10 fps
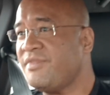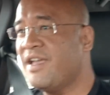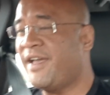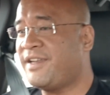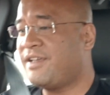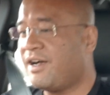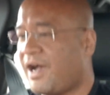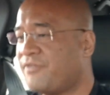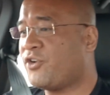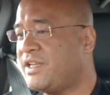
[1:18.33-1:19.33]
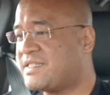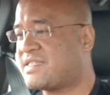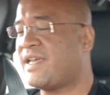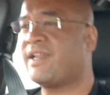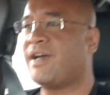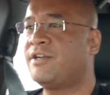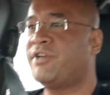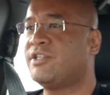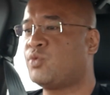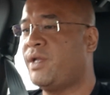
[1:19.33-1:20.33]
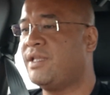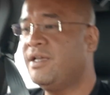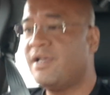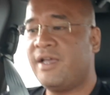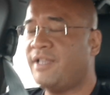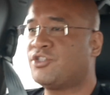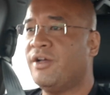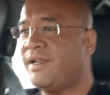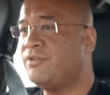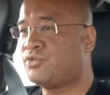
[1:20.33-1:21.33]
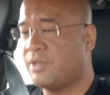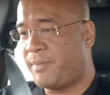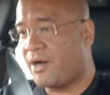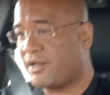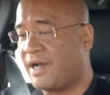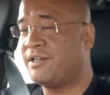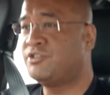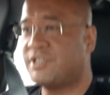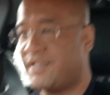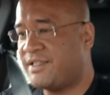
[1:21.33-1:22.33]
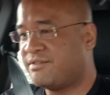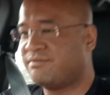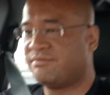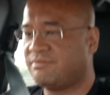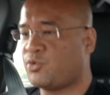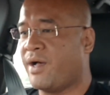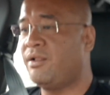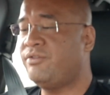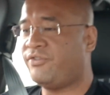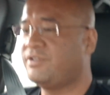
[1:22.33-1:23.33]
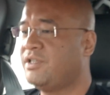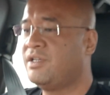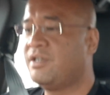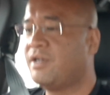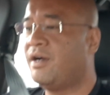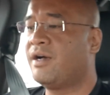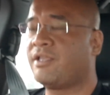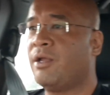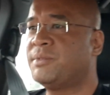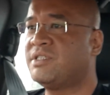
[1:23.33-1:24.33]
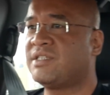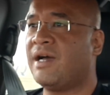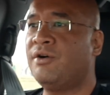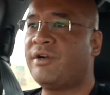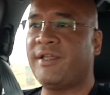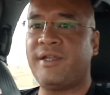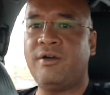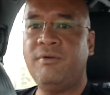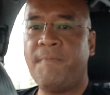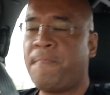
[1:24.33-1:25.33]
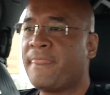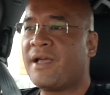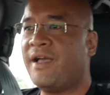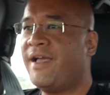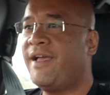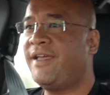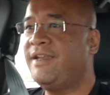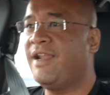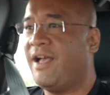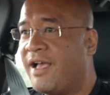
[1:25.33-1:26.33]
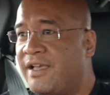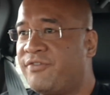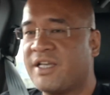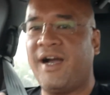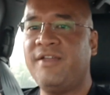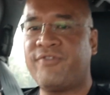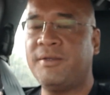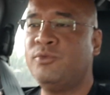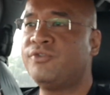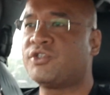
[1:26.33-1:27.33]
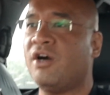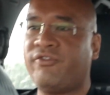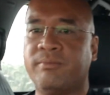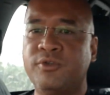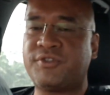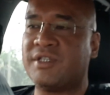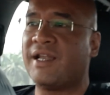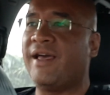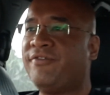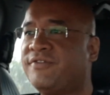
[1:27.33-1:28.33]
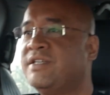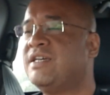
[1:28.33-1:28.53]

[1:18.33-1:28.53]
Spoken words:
And I've got it set at 120. It's gone down to about 112 kilometers an hour right now, and if the car in front moves off or moves to the left,